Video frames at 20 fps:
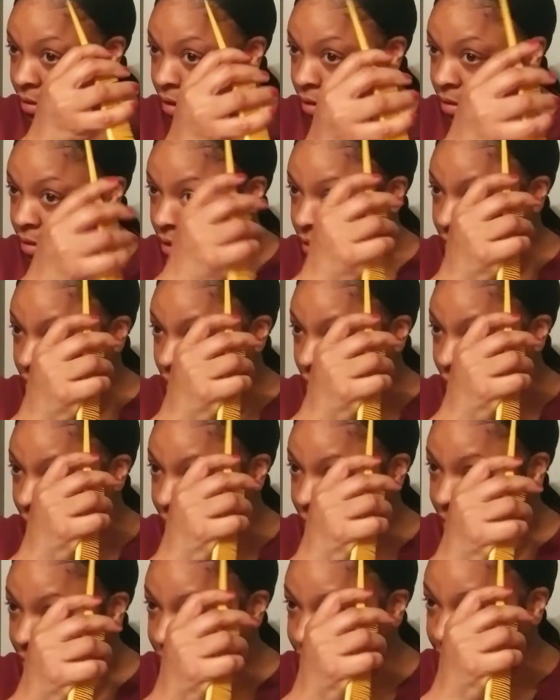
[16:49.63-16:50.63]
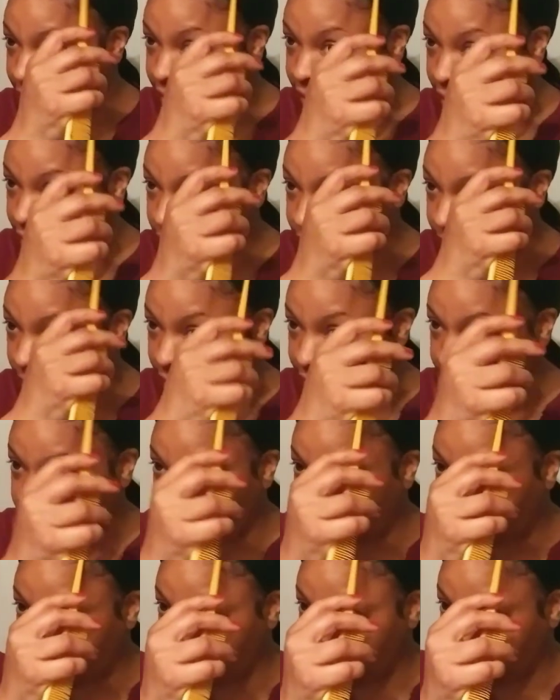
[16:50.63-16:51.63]
And I don't even have to explain
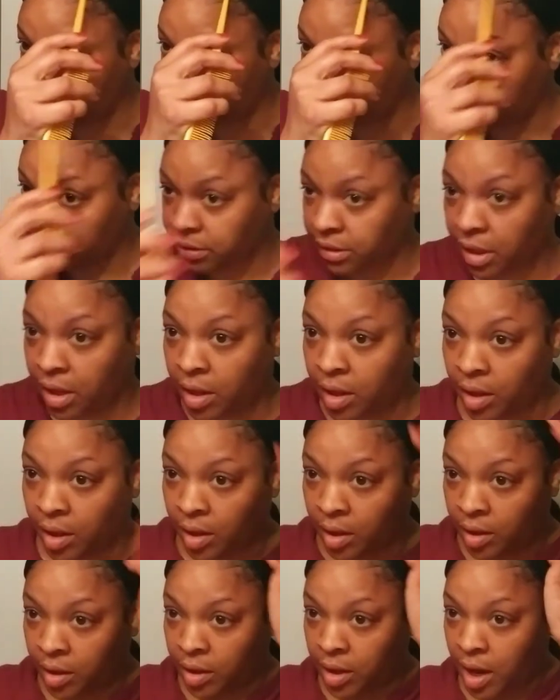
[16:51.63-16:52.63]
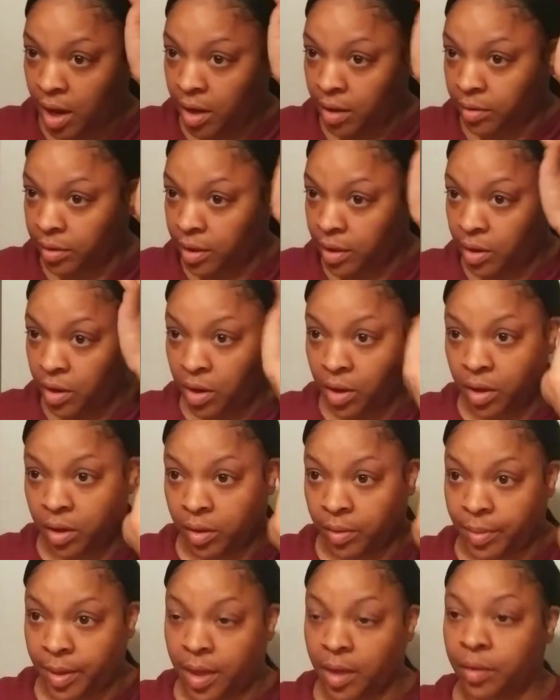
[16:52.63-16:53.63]
that because y'all know all
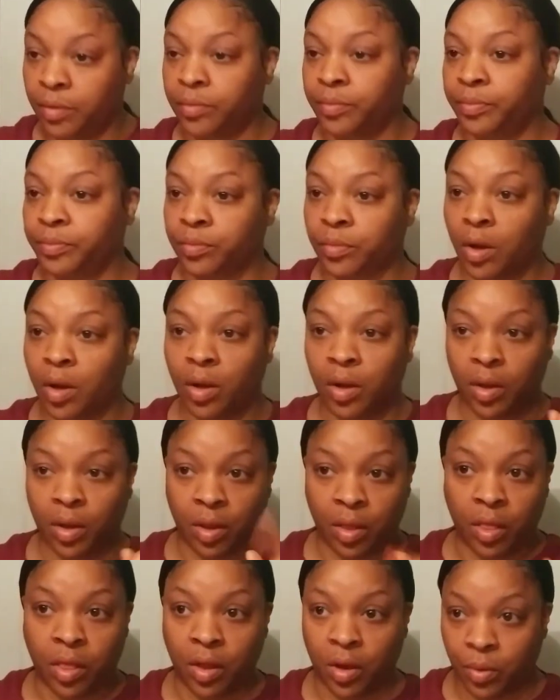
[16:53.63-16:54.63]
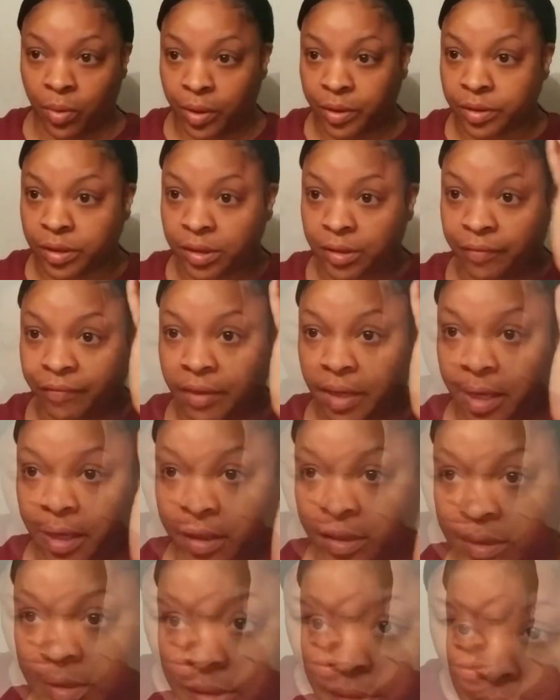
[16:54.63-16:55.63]
about the worst of
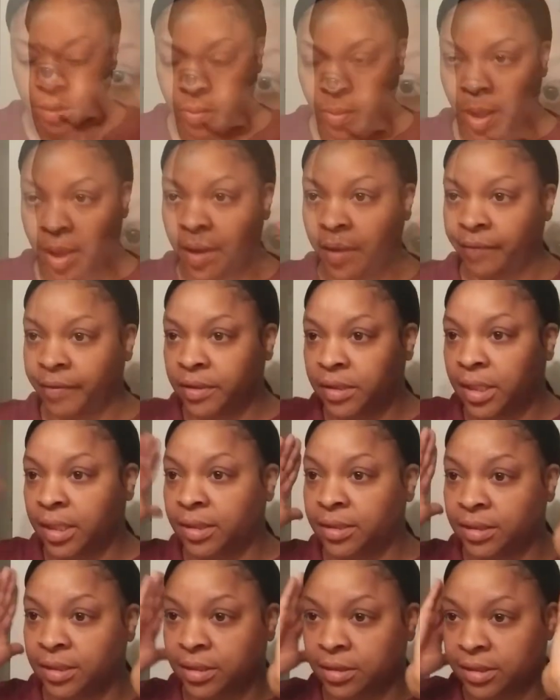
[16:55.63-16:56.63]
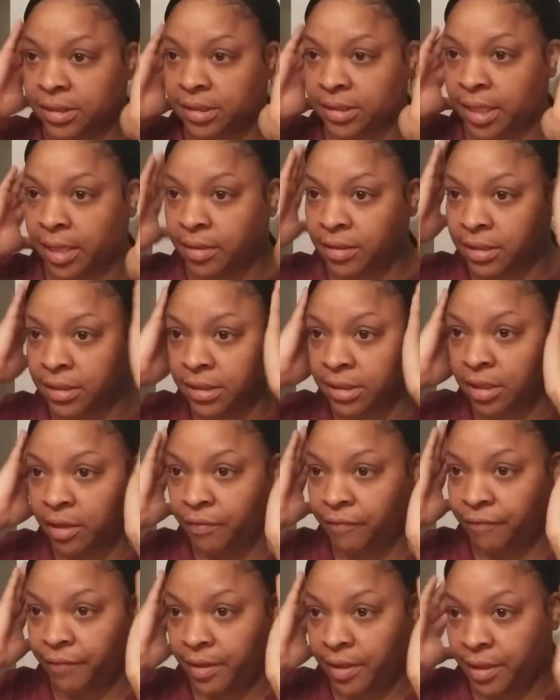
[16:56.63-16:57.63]
lace. So while everything's setting
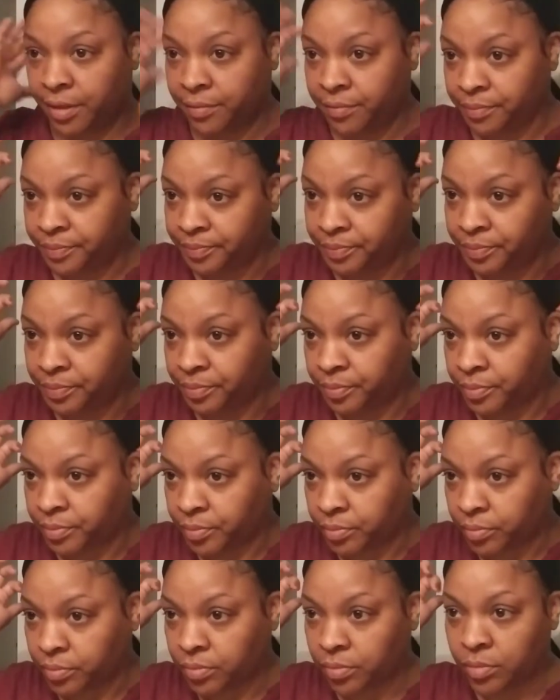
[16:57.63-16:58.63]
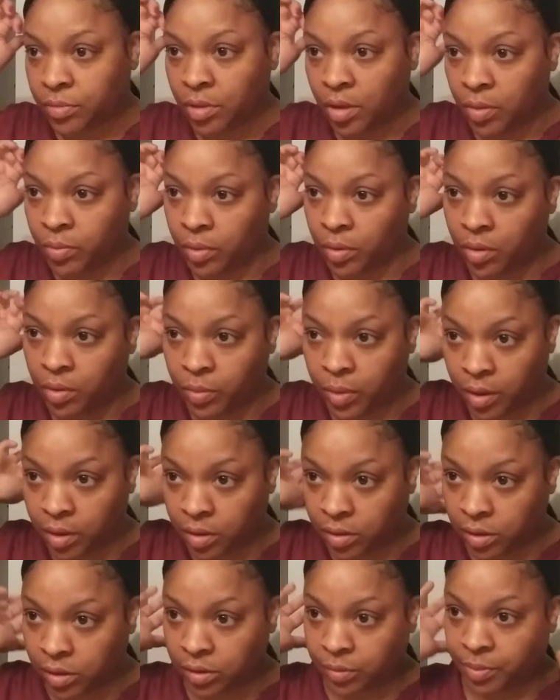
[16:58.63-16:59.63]
itself in, we're going to
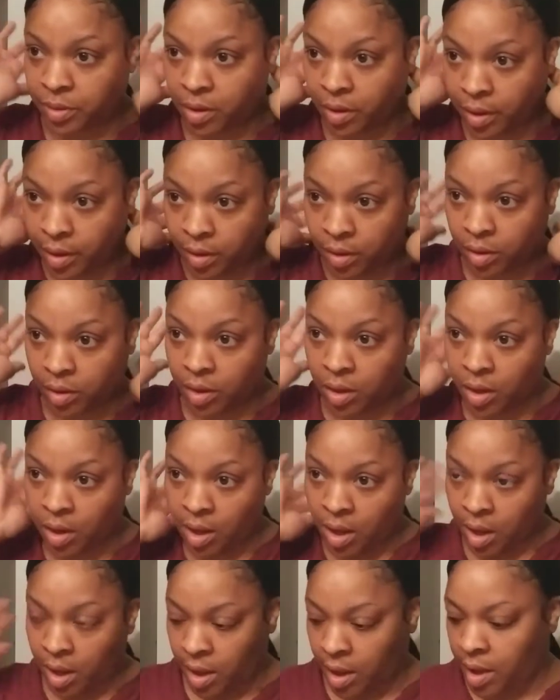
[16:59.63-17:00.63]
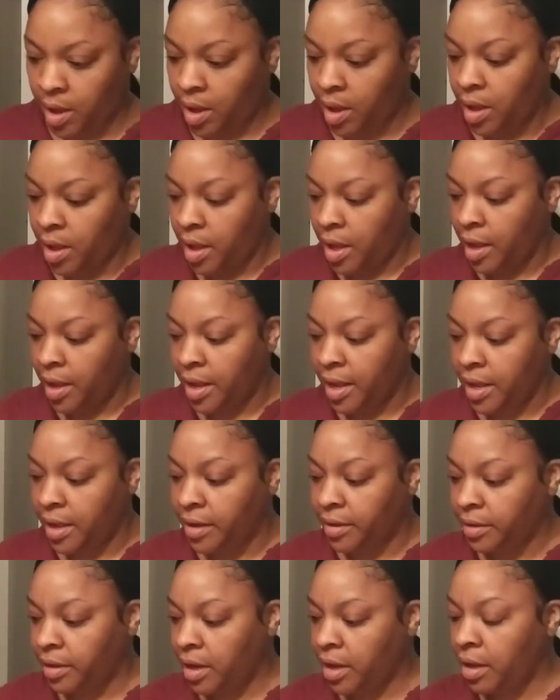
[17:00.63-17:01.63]
work on this part.
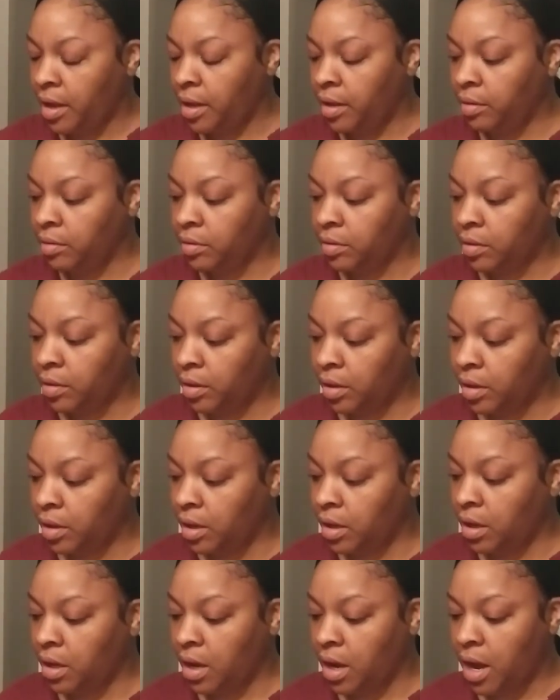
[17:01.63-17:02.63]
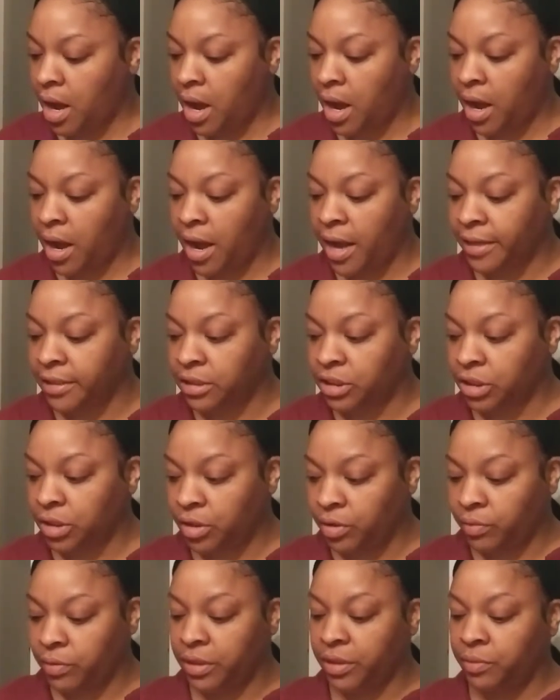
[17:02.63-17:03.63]
And I
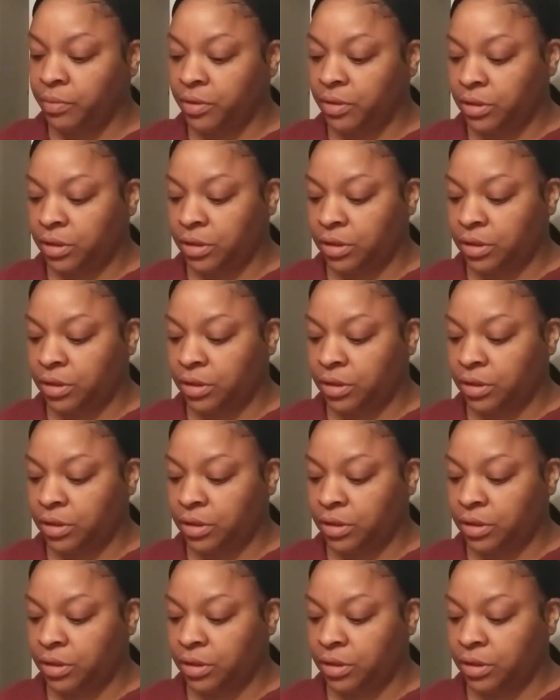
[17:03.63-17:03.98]
generally will